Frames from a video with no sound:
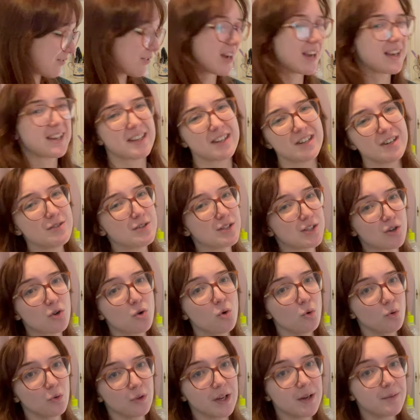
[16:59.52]
I can use a
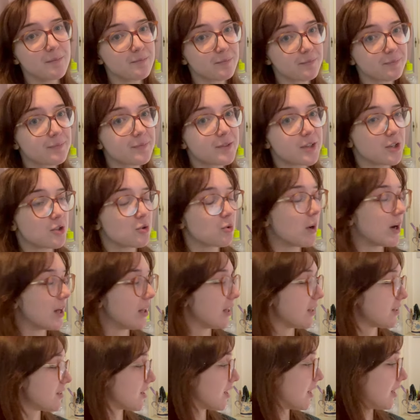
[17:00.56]
corner to twirl
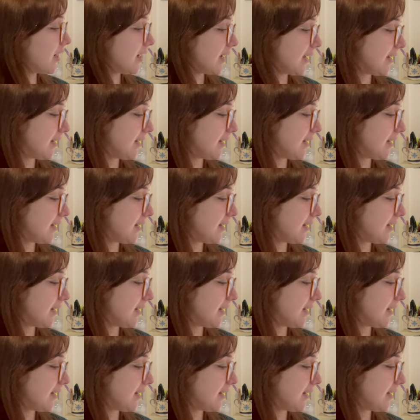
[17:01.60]
a tie, you